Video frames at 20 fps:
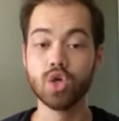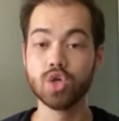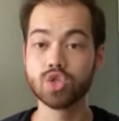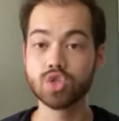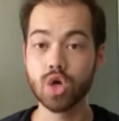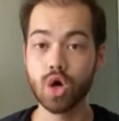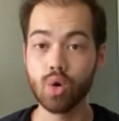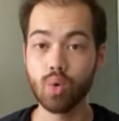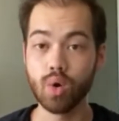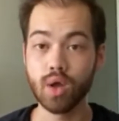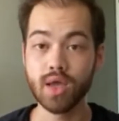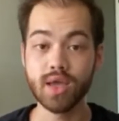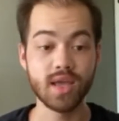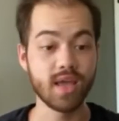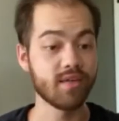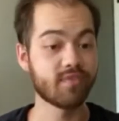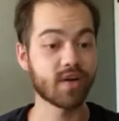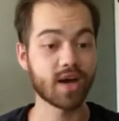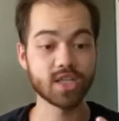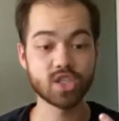So,
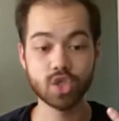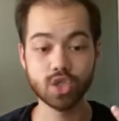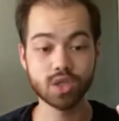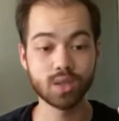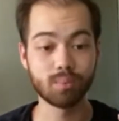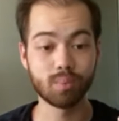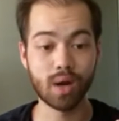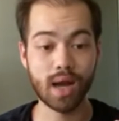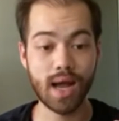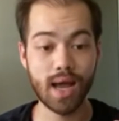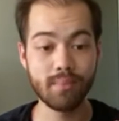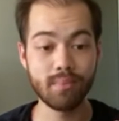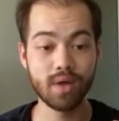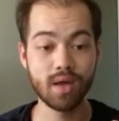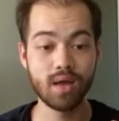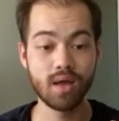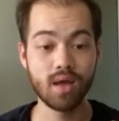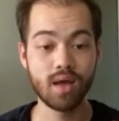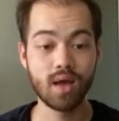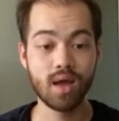if I took the bribe,
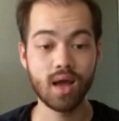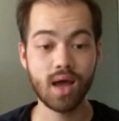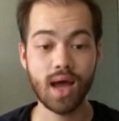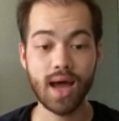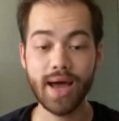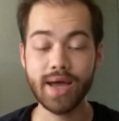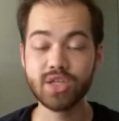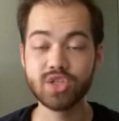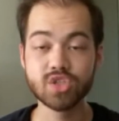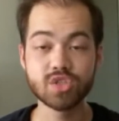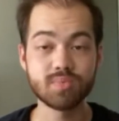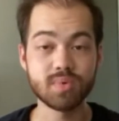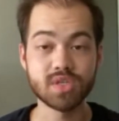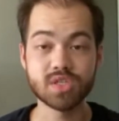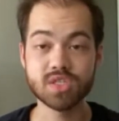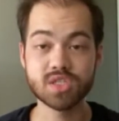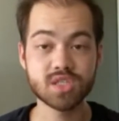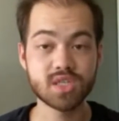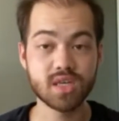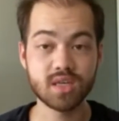I'd just be
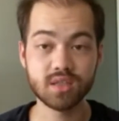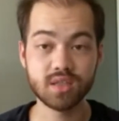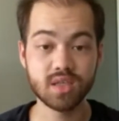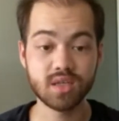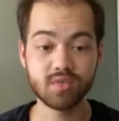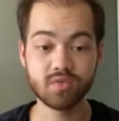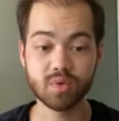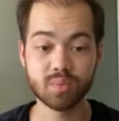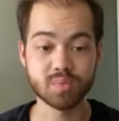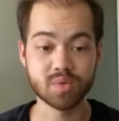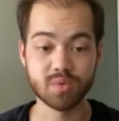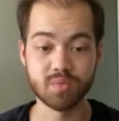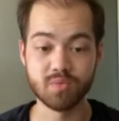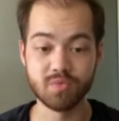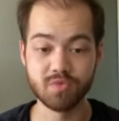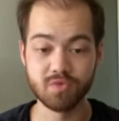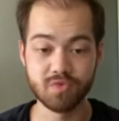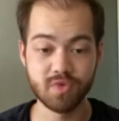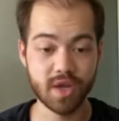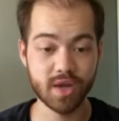stealing from some
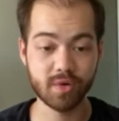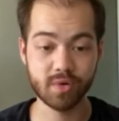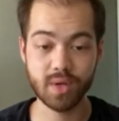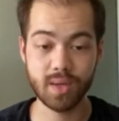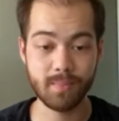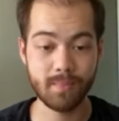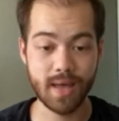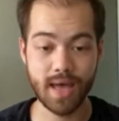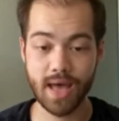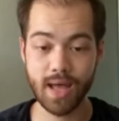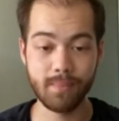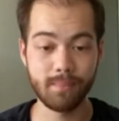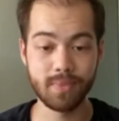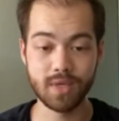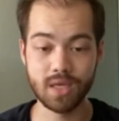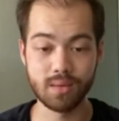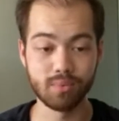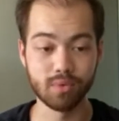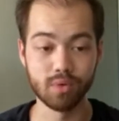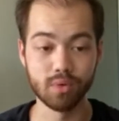very bad
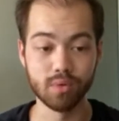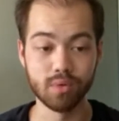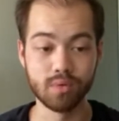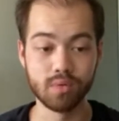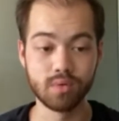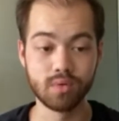people.